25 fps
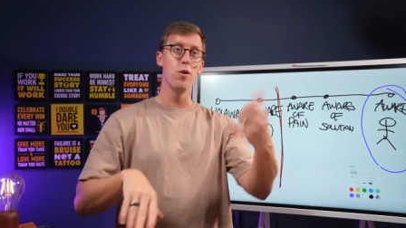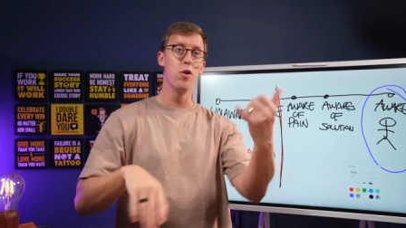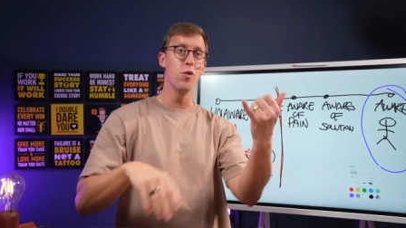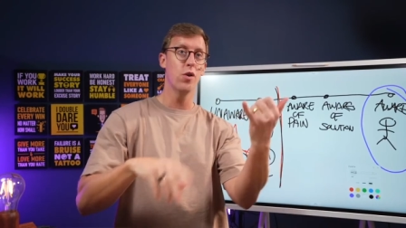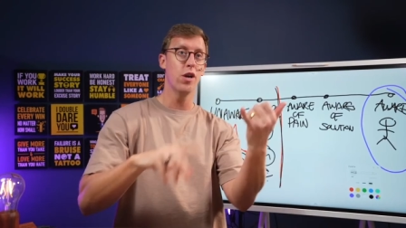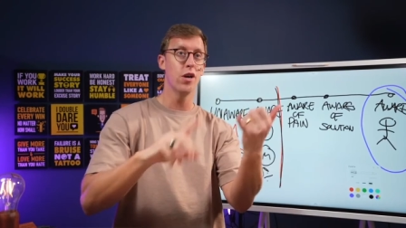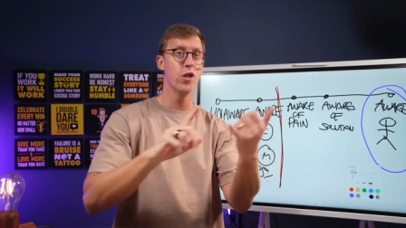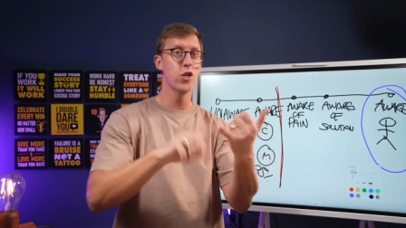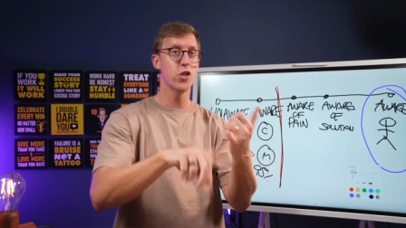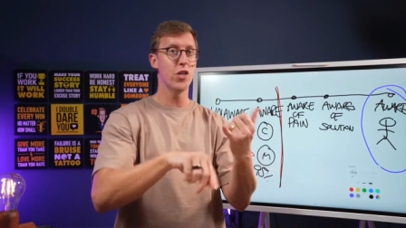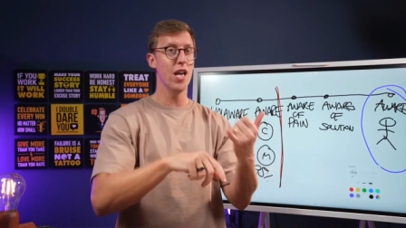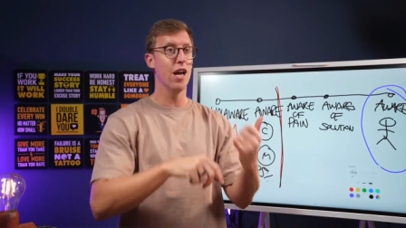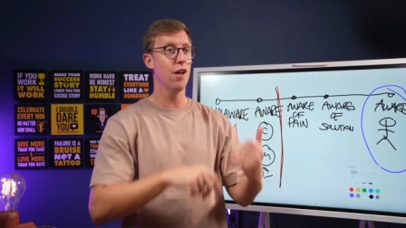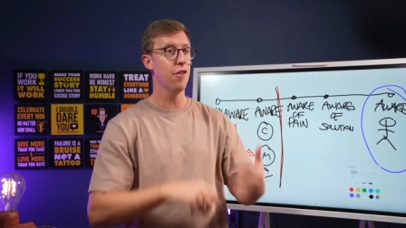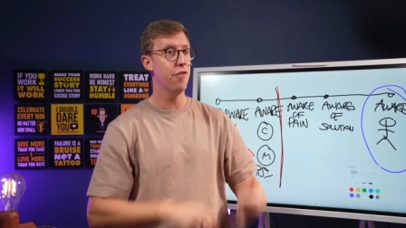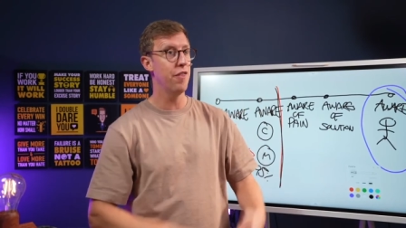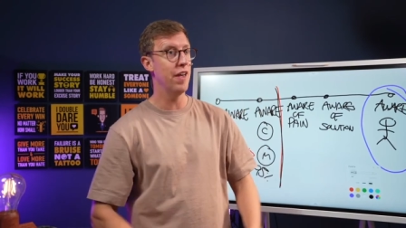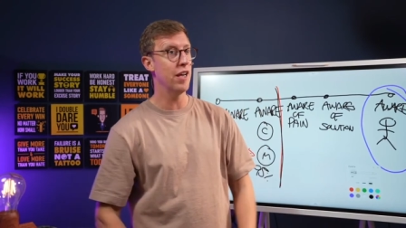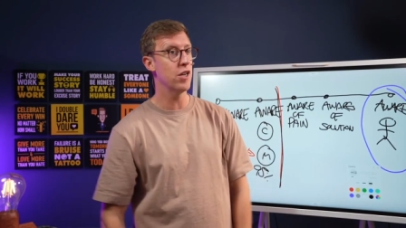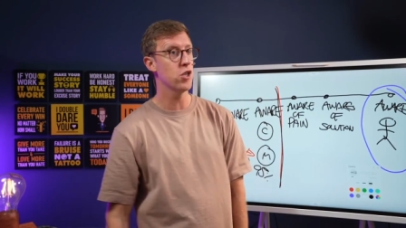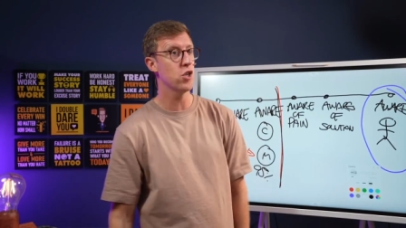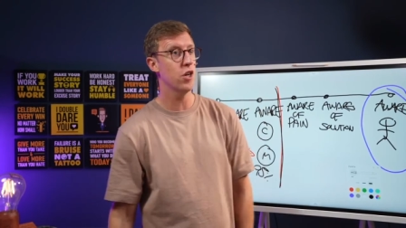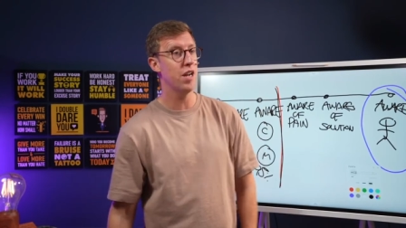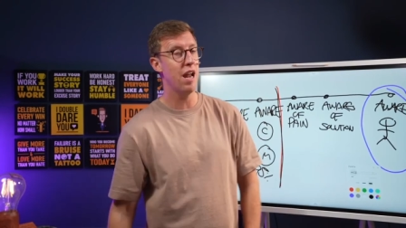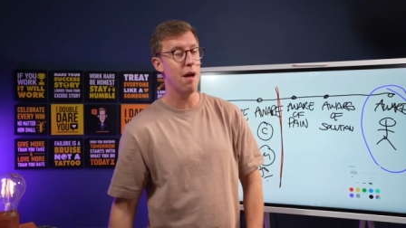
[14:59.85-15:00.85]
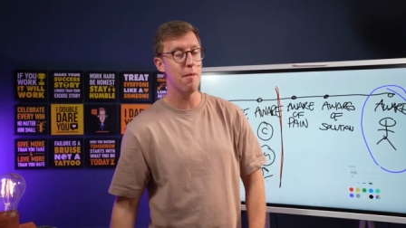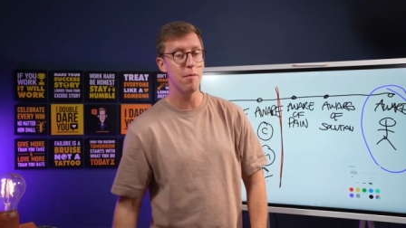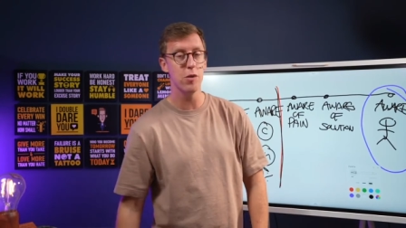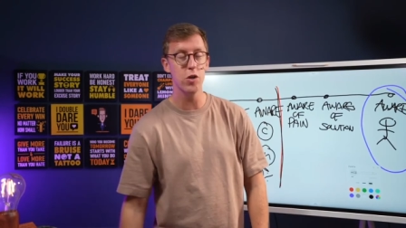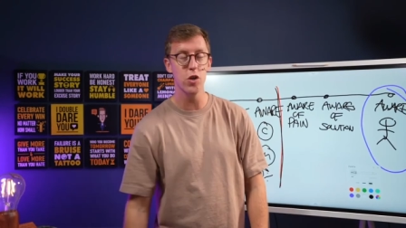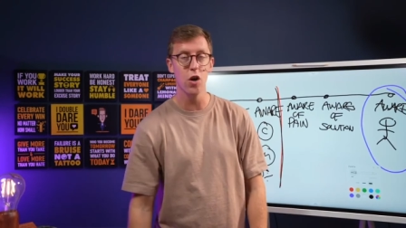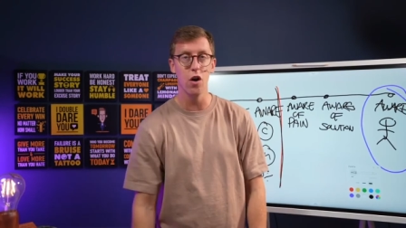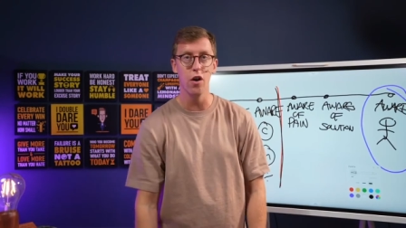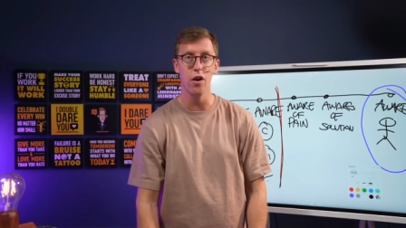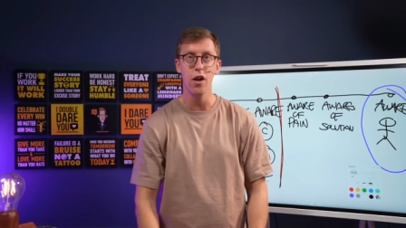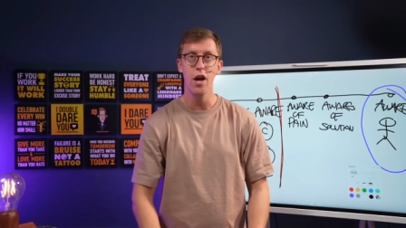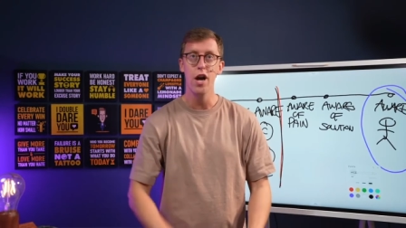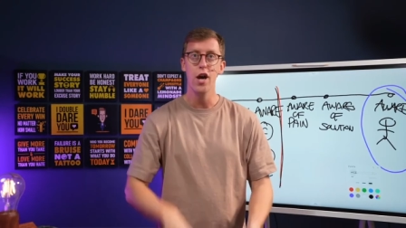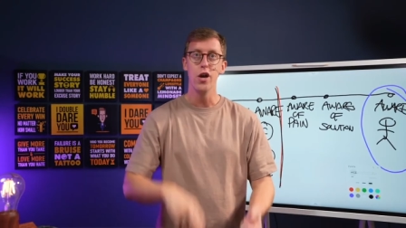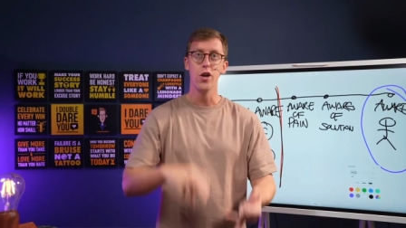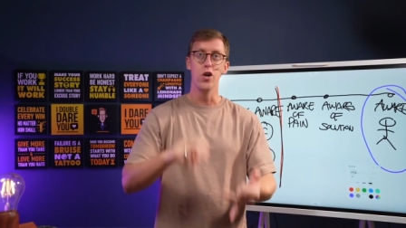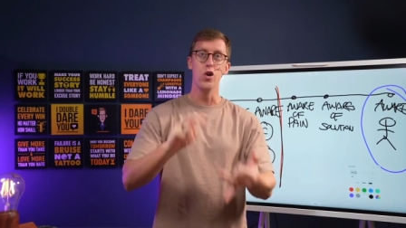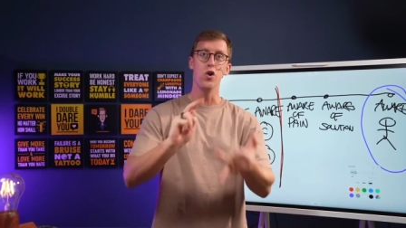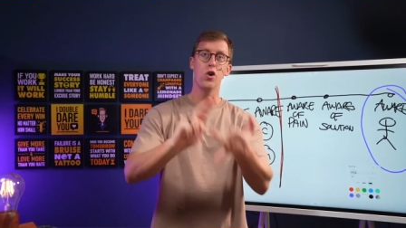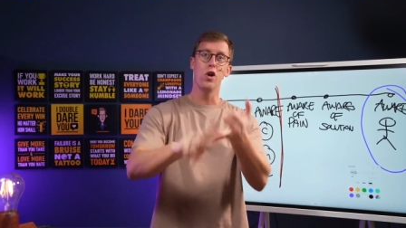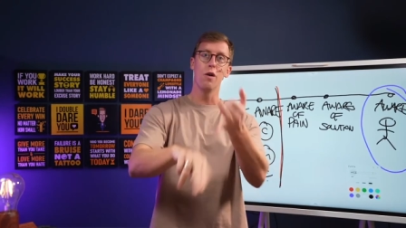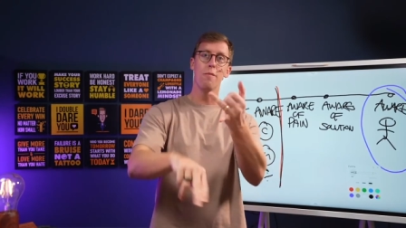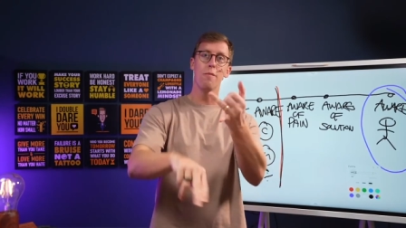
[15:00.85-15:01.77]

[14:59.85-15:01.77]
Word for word: You can sell things on Amazon. You